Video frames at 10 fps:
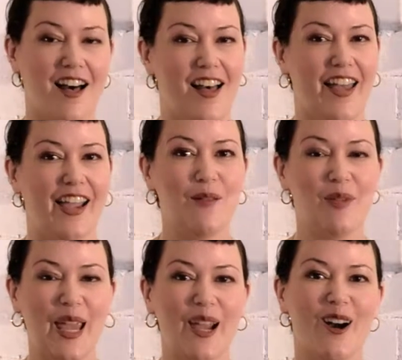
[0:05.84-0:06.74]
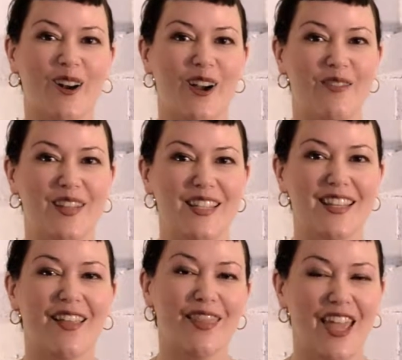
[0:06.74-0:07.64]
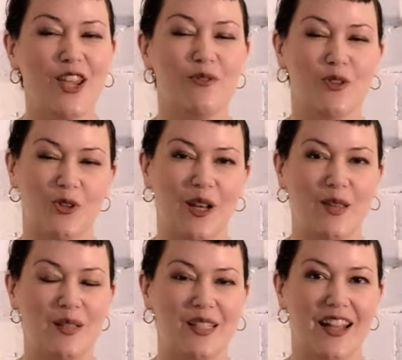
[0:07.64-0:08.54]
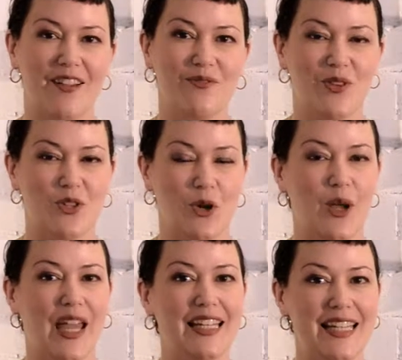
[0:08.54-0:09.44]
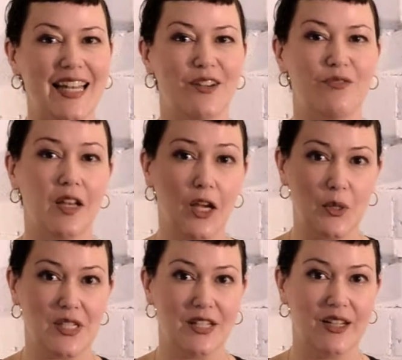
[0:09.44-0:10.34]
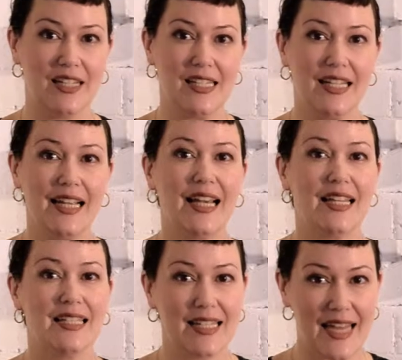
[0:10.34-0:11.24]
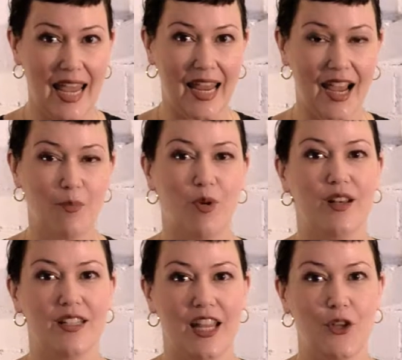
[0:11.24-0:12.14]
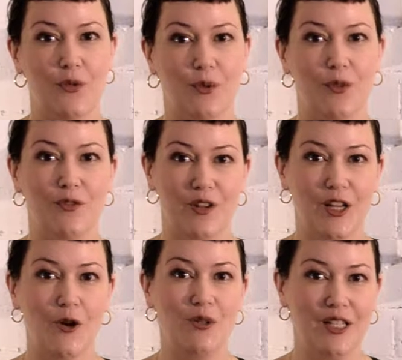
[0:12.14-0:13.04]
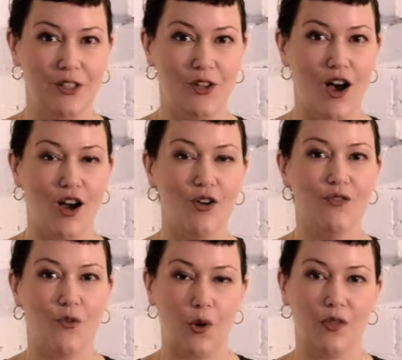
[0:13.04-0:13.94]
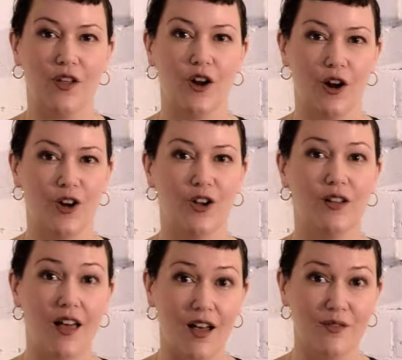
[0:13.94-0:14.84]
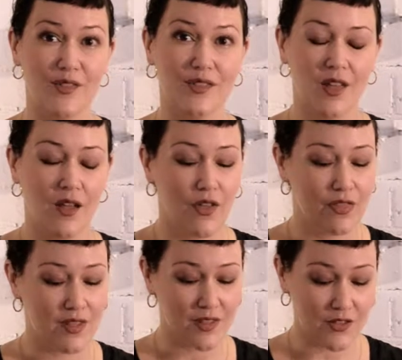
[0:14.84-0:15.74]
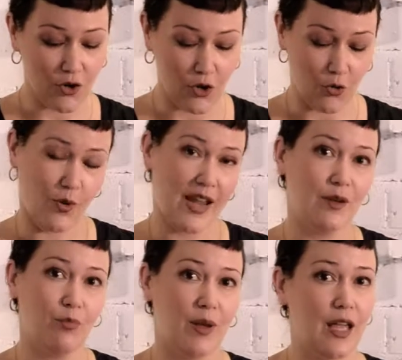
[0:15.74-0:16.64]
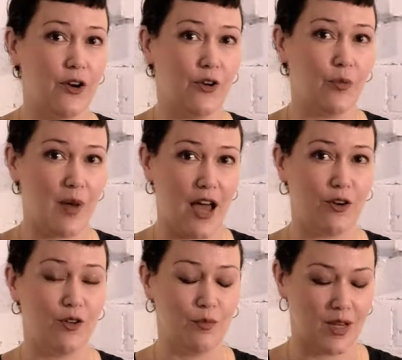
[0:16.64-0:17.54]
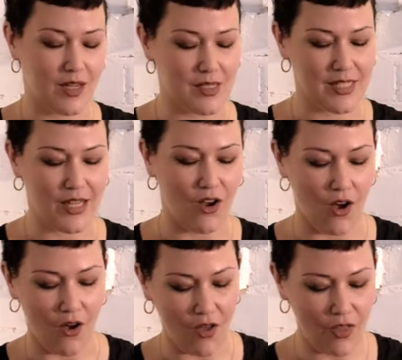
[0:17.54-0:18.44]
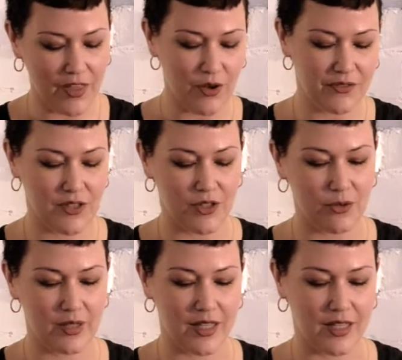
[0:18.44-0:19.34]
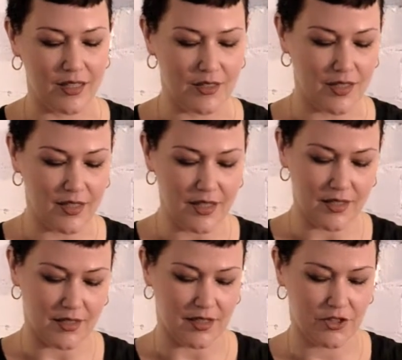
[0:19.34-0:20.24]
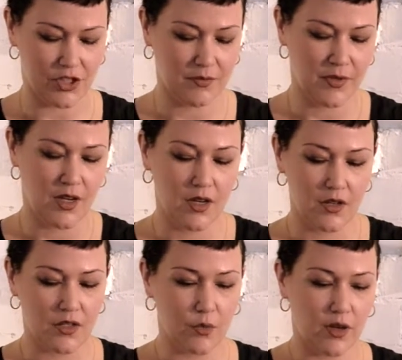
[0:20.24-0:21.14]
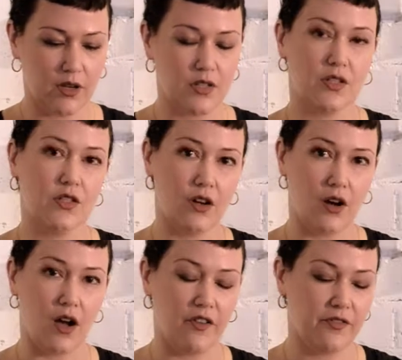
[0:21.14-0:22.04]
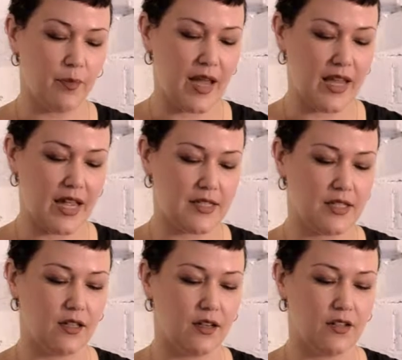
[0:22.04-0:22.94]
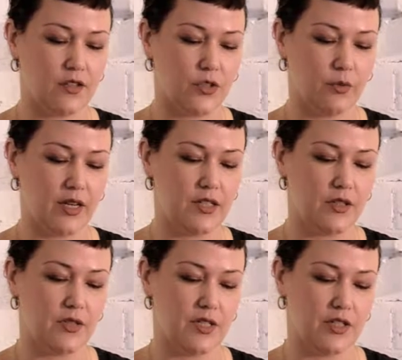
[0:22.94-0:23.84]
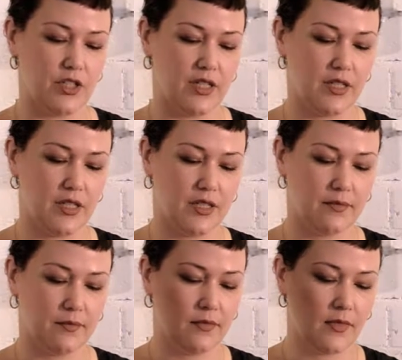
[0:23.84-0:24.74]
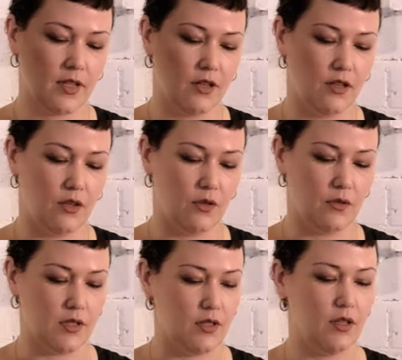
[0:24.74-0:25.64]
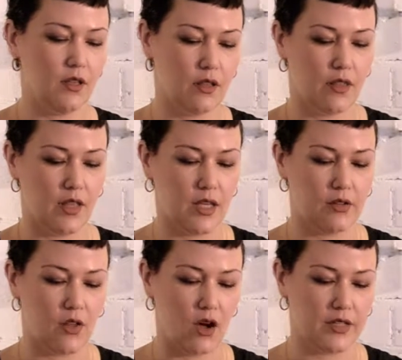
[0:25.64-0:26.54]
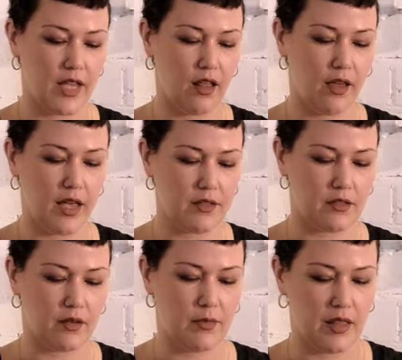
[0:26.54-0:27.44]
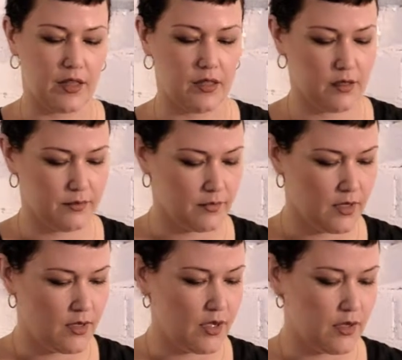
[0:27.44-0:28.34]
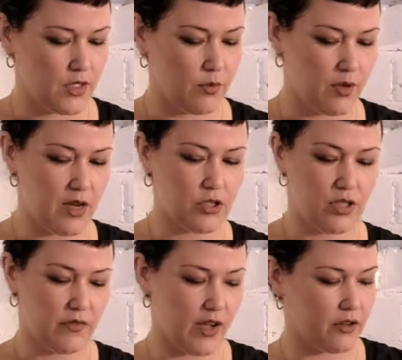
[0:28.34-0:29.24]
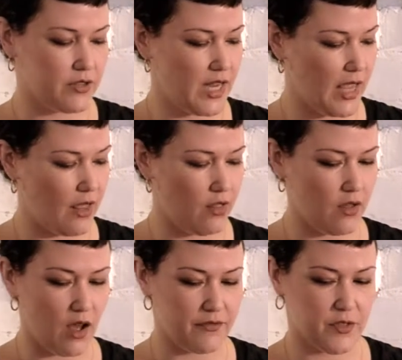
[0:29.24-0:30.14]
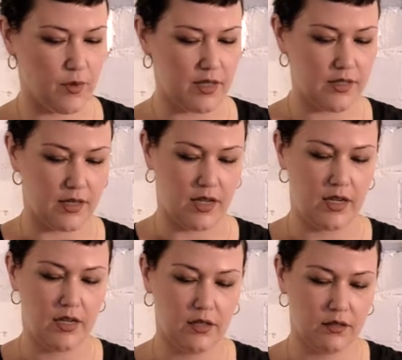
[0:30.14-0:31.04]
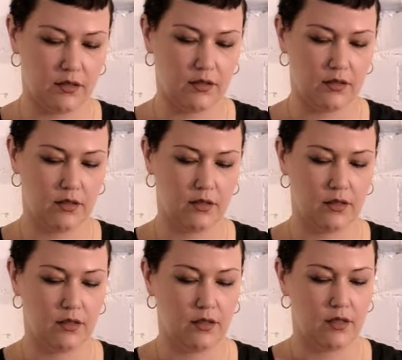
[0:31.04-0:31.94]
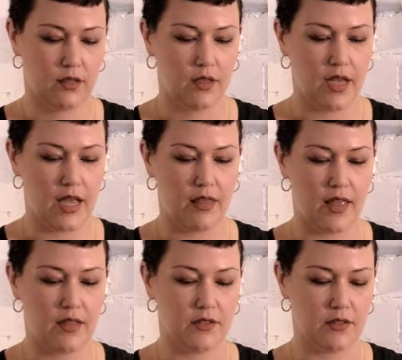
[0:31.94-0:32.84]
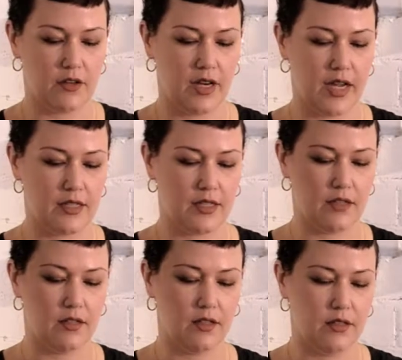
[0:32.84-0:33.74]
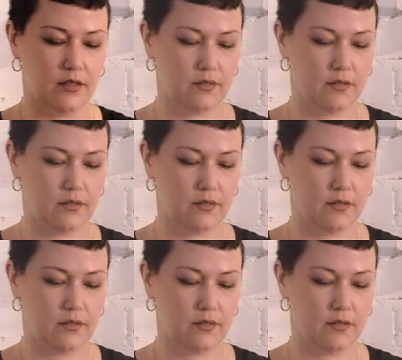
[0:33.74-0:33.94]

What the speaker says: Hi, I'm Kate Carter-Evans. Thank you for joining me today for the SHOKAY Knitting video series. Today I'm going to take you through the video knit along for the garter gloves. This is a great beginner pattern because all that you have to do is the knit stitch. So we're going to start off by casting on 22 stitches using the long tail cast on method. So you want to make sure you've got your tail off to one side and then start casting on.